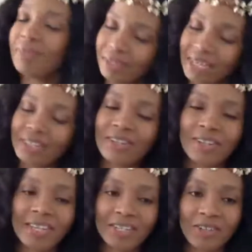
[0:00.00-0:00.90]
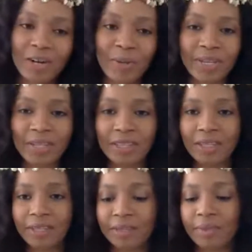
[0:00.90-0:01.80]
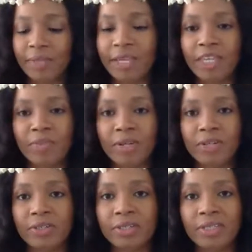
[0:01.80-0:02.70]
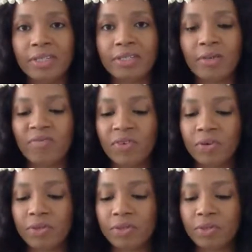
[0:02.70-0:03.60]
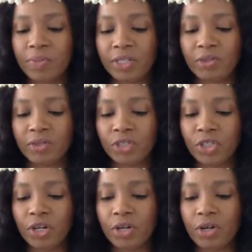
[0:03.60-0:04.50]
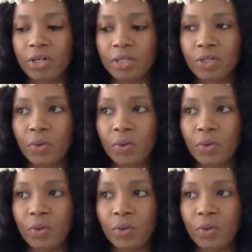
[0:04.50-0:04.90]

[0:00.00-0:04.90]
That's another thing I talk about in the incubator is like some folks based on their chart are